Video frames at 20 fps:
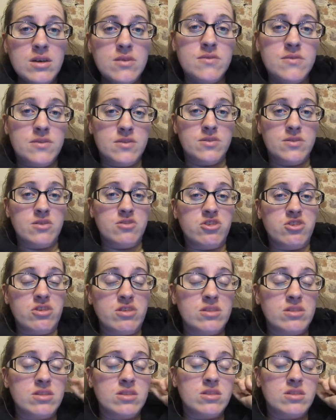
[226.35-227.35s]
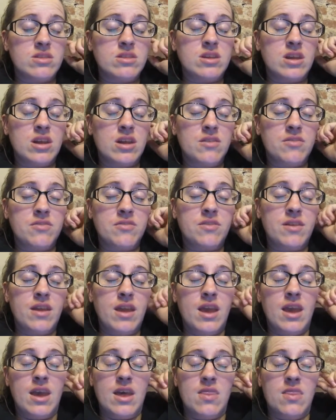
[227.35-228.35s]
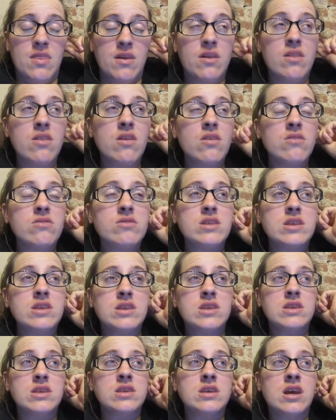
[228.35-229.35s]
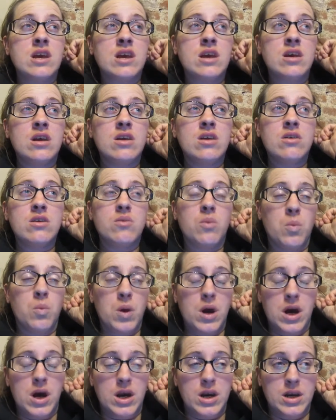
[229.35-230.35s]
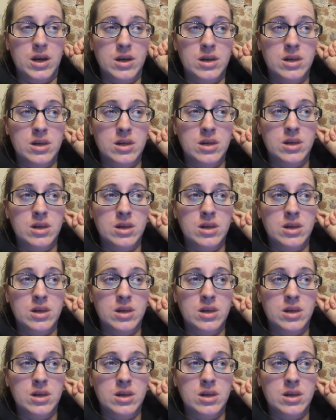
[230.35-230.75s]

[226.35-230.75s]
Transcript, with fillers: physicians and stuff and the closest one